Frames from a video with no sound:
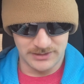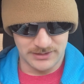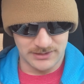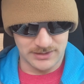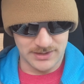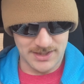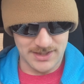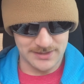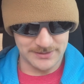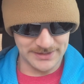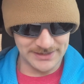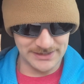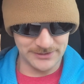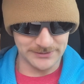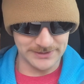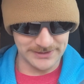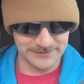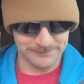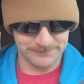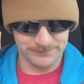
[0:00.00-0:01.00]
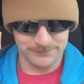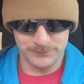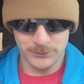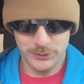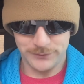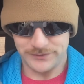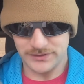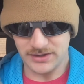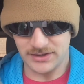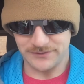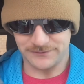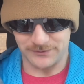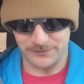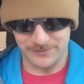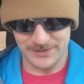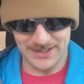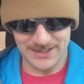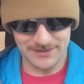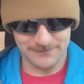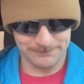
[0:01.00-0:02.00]
Anyway, moving on from
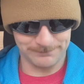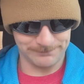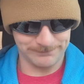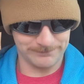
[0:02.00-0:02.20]
that,